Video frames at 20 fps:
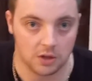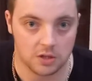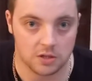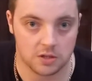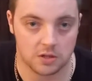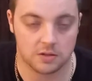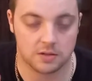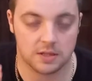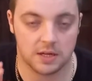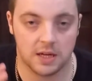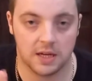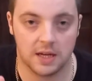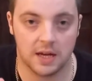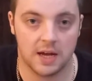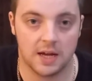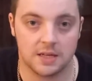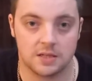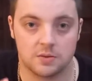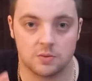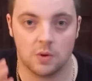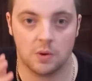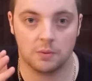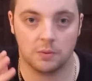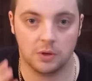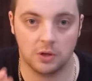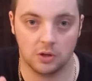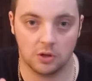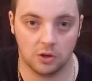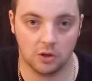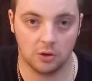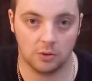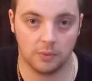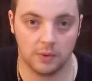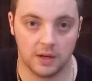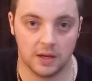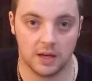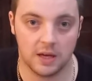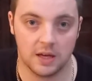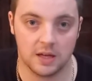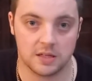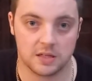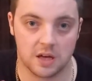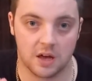So today guys, what we're going to do is